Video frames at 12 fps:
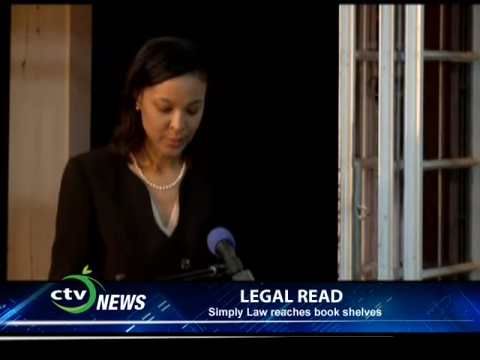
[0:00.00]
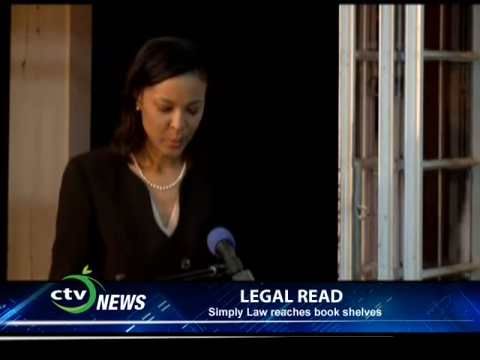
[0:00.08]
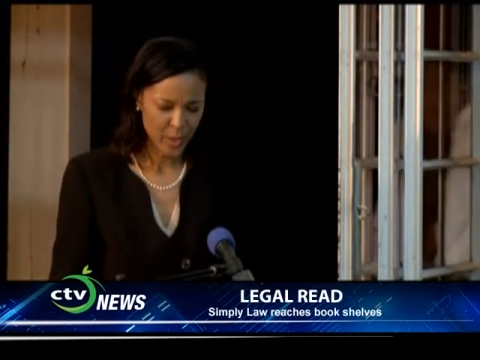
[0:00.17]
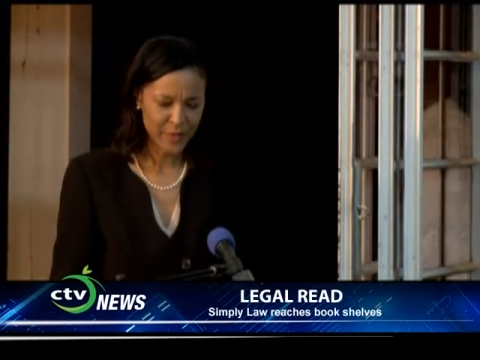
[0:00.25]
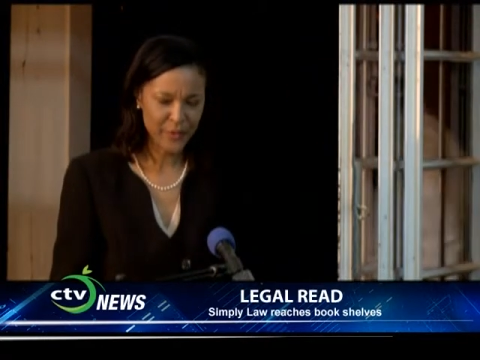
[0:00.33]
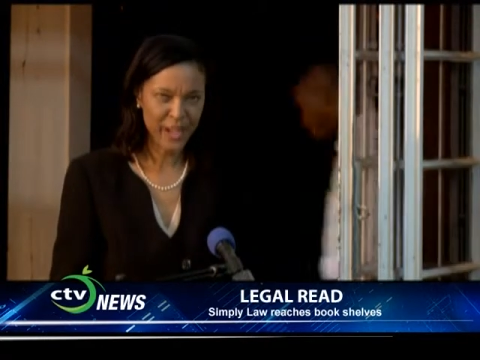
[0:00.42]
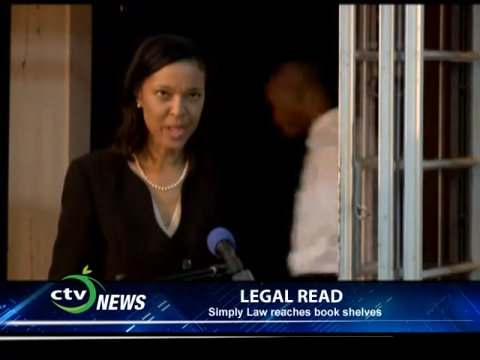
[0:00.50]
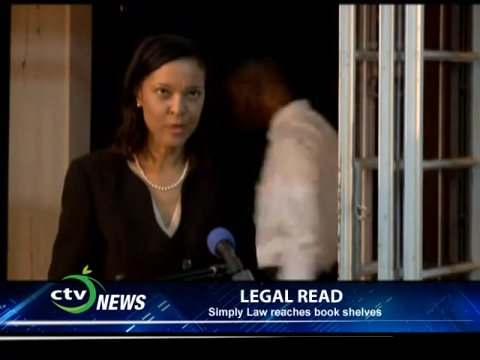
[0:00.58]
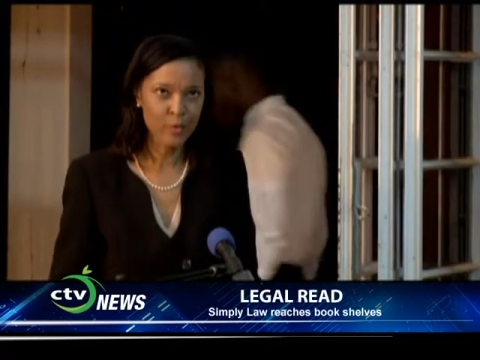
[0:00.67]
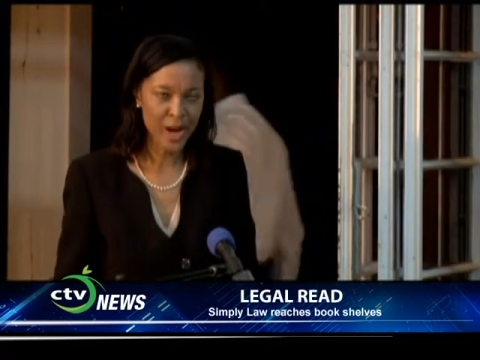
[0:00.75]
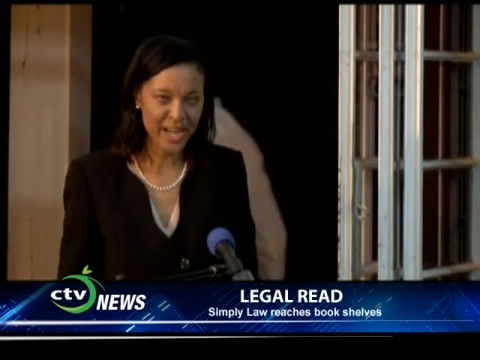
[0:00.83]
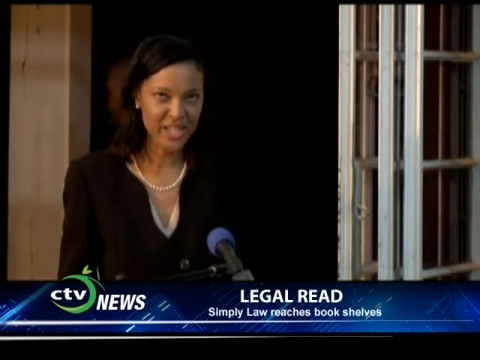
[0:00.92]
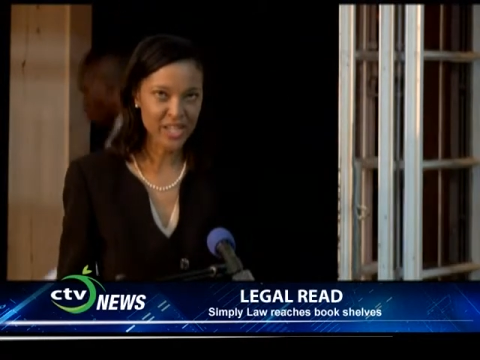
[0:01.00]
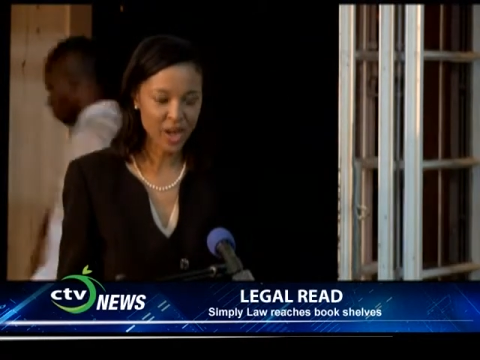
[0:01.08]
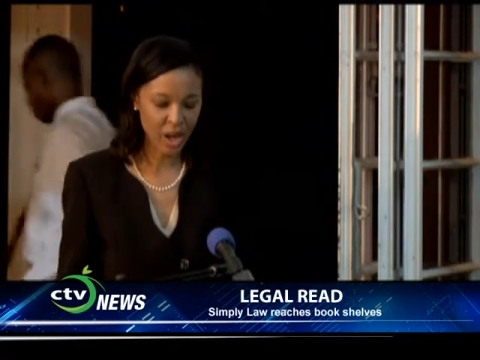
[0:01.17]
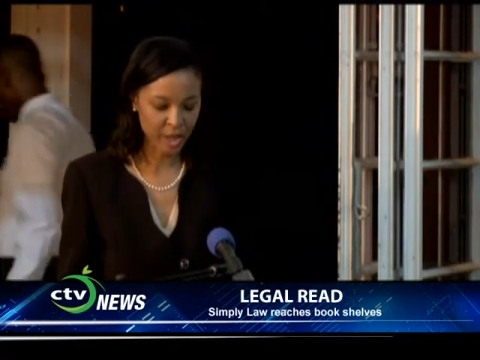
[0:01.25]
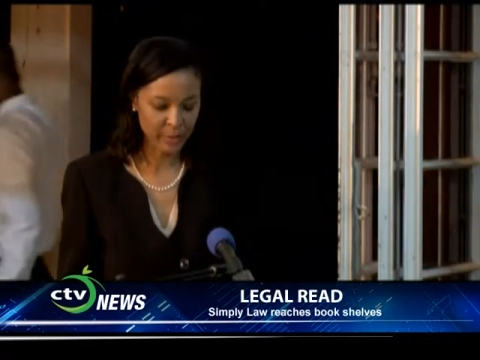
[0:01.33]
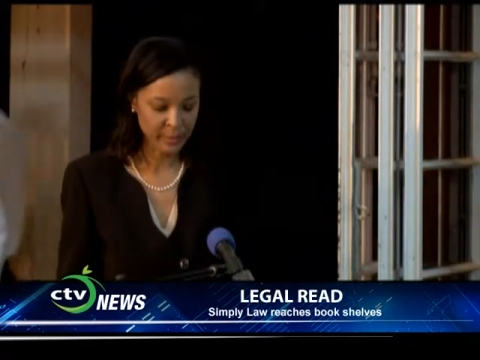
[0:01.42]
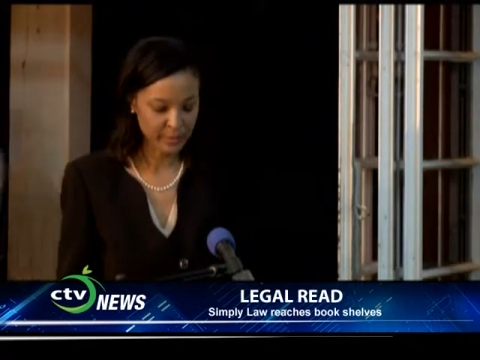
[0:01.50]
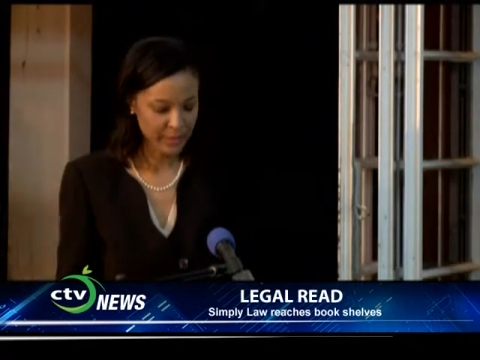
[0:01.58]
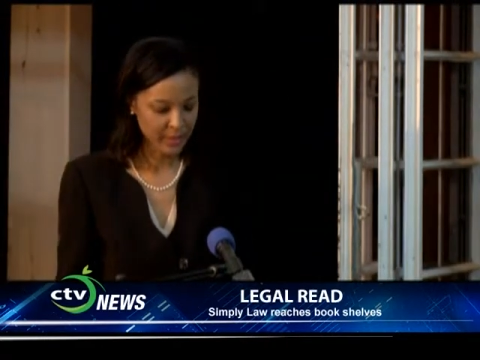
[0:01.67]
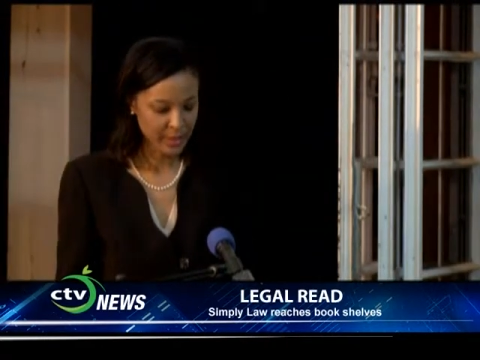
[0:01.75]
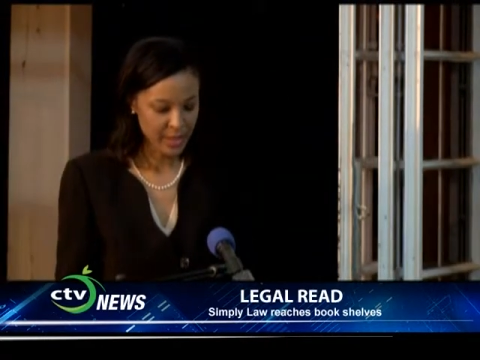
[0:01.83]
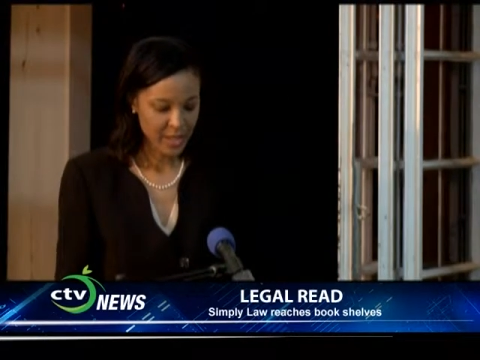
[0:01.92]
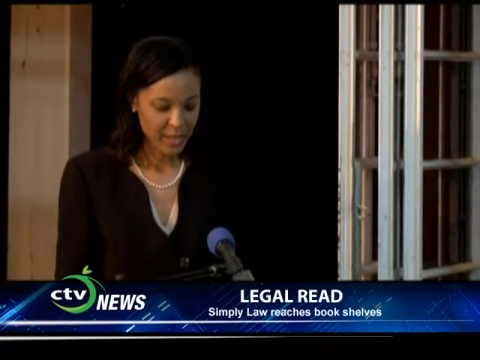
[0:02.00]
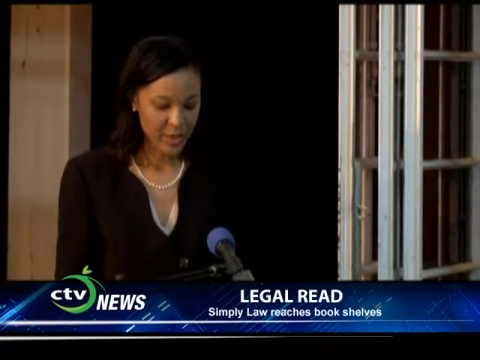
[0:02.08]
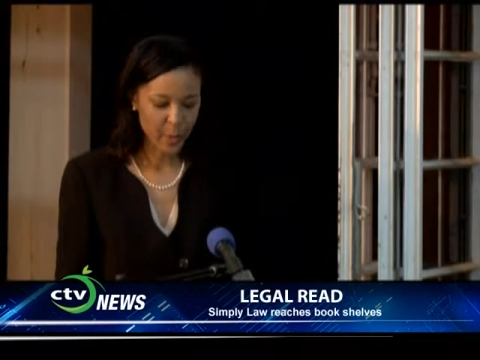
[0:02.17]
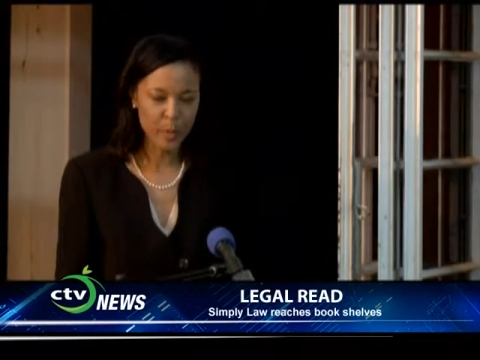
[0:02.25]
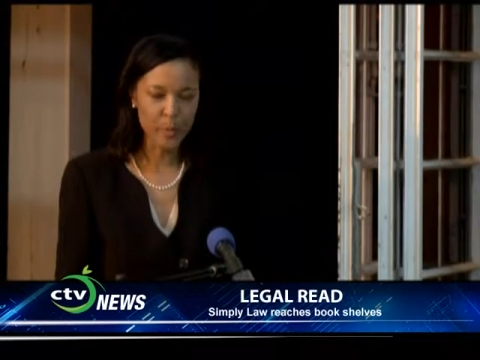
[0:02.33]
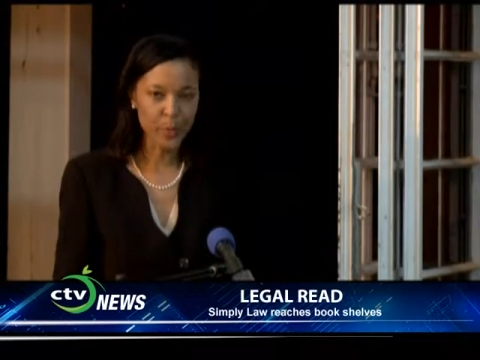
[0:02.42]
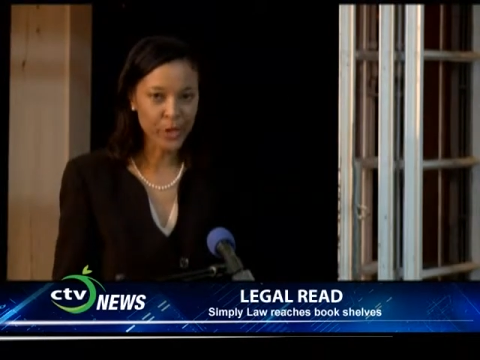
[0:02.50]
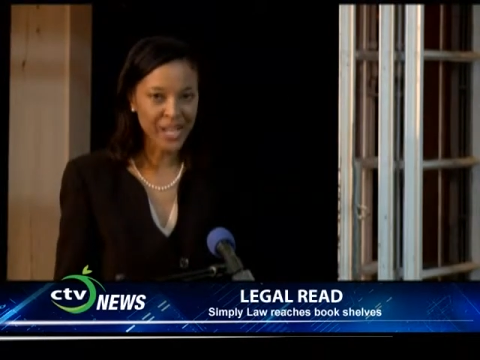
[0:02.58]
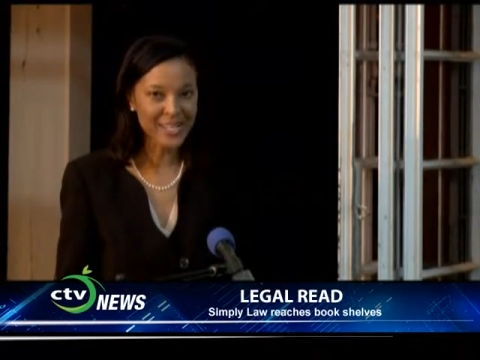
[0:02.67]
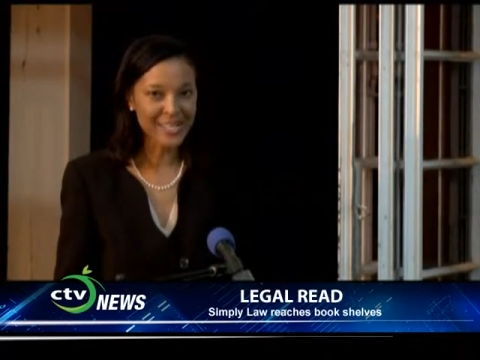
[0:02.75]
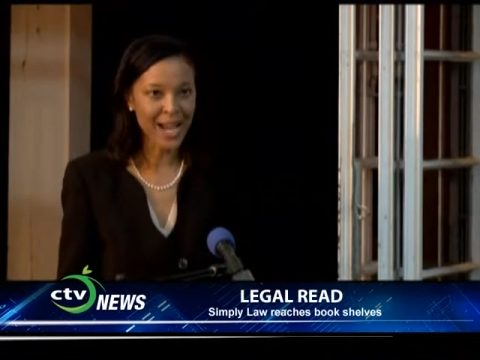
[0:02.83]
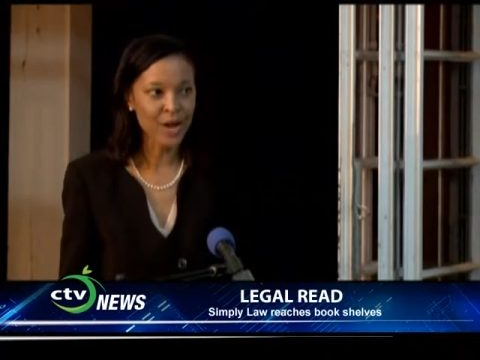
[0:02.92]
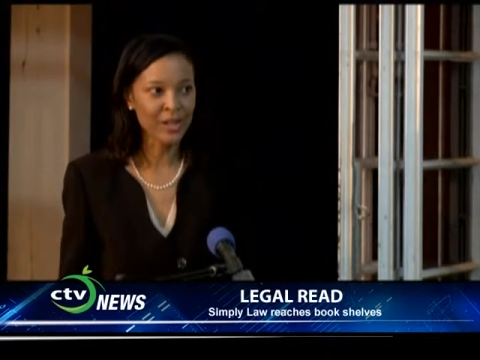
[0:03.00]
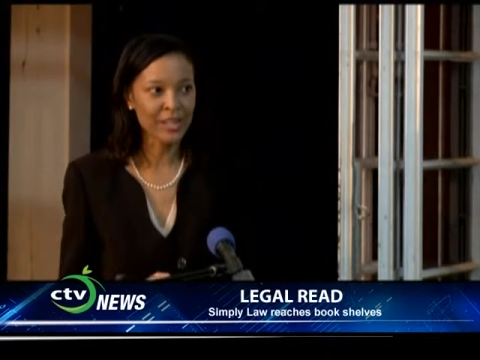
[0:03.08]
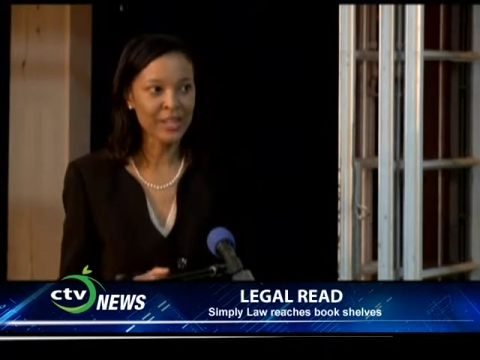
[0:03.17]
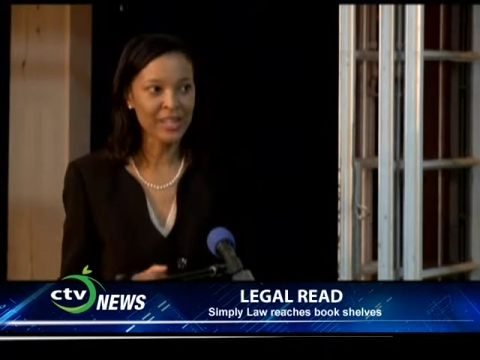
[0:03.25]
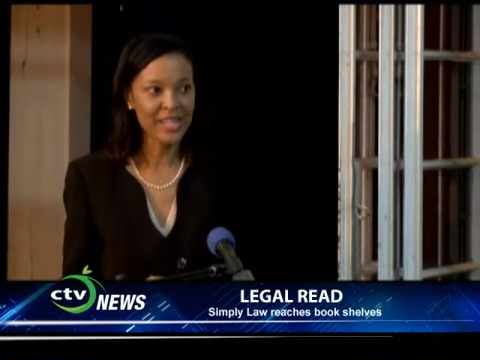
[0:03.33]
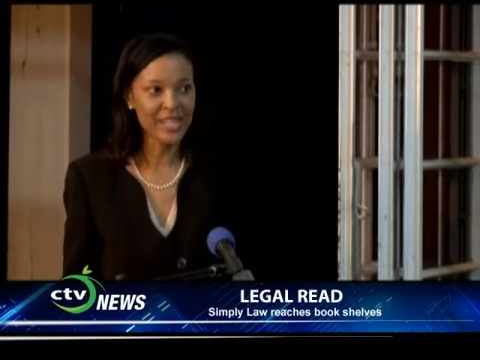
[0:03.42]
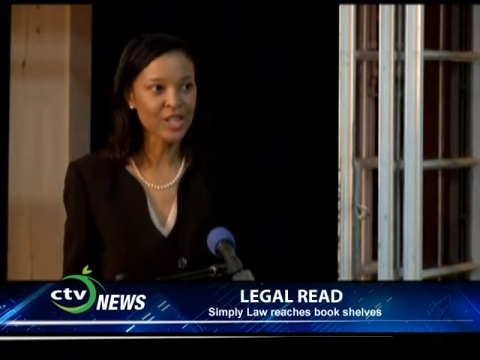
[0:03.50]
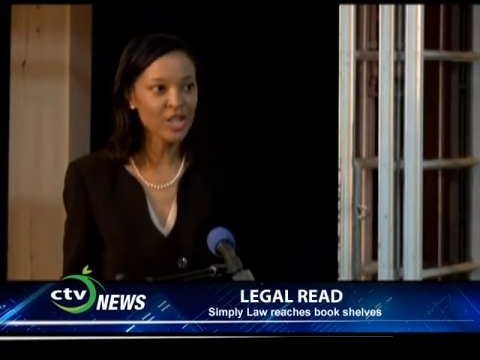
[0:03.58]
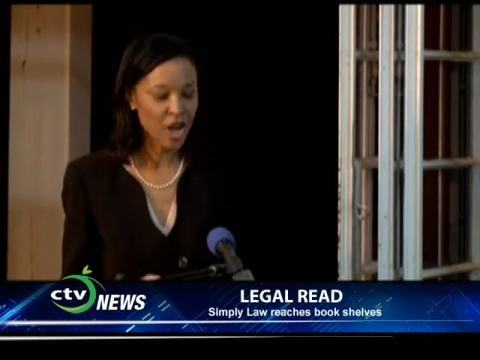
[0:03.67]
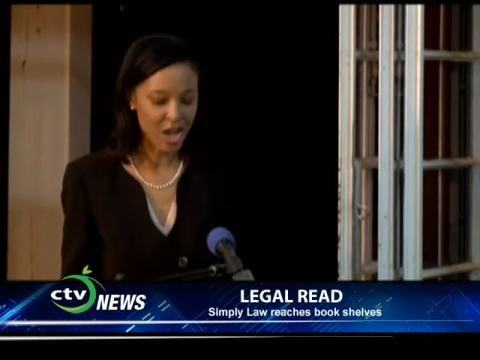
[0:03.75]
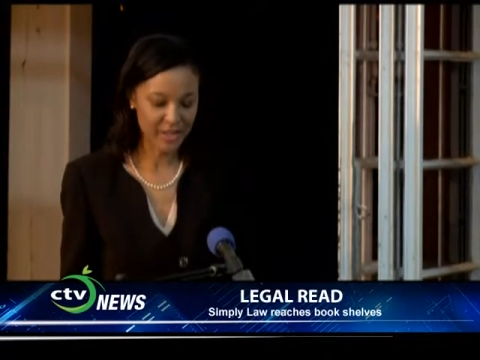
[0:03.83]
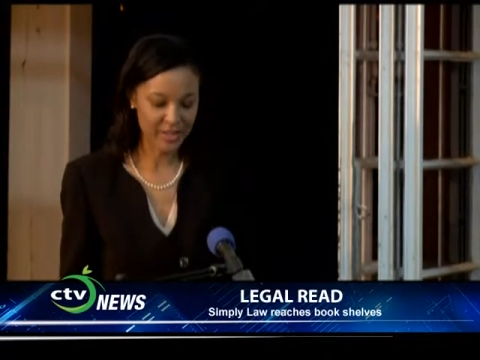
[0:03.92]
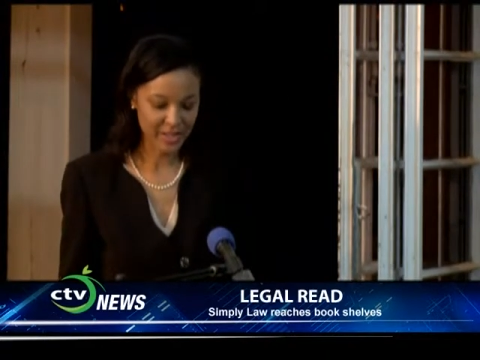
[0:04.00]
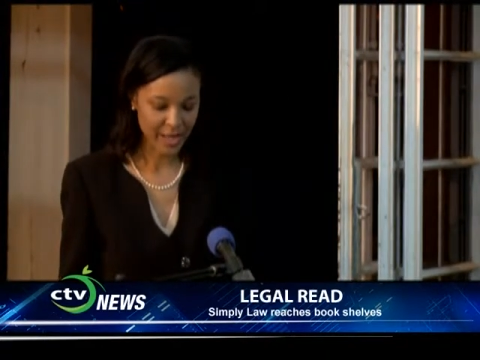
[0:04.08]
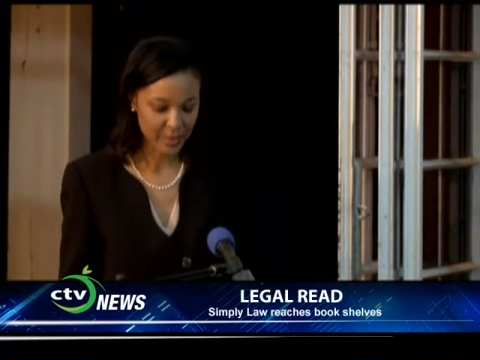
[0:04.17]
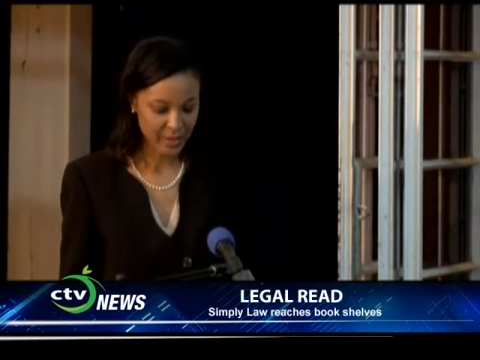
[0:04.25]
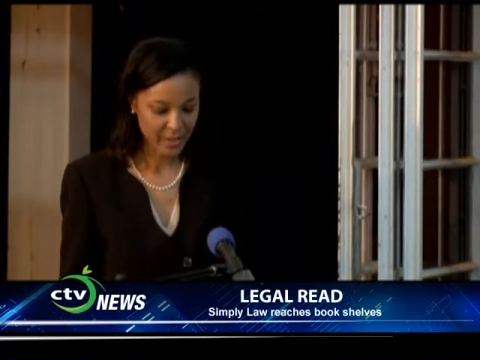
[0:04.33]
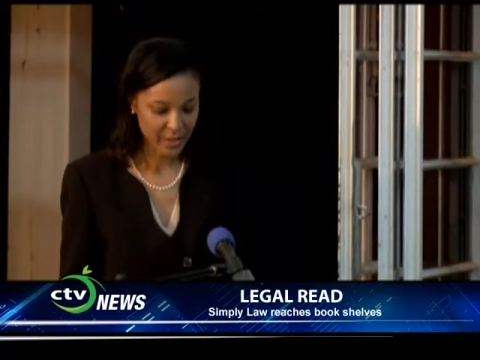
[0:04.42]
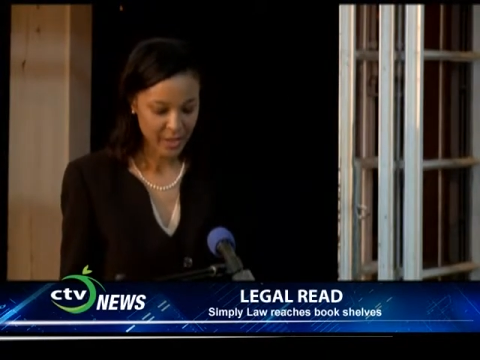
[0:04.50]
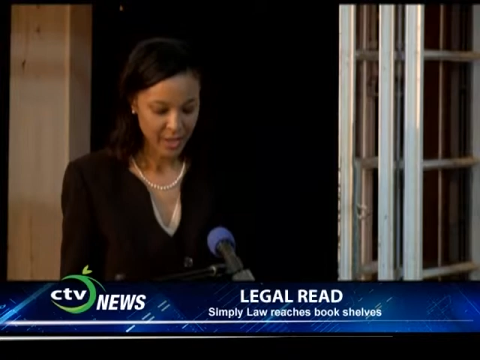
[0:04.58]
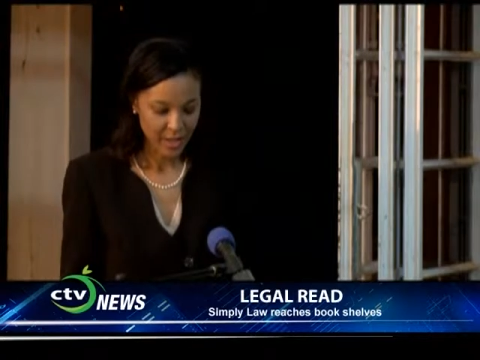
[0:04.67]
What if I could write a column that would break down legal concepts